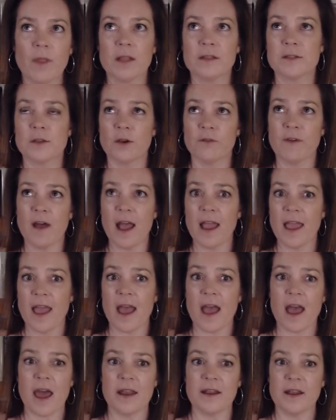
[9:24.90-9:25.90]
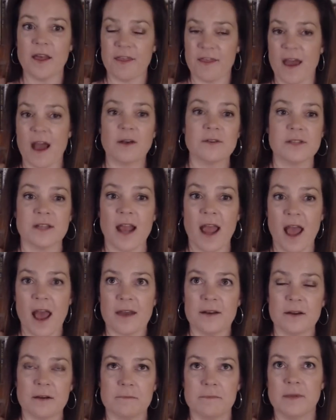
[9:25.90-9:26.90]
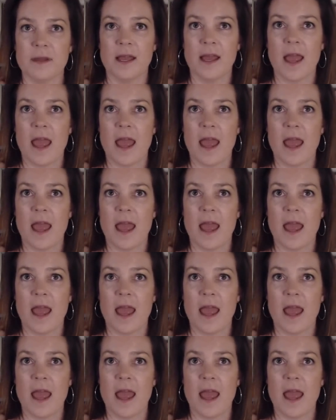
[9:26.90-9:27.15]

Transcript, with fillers: so if i had a thousand atom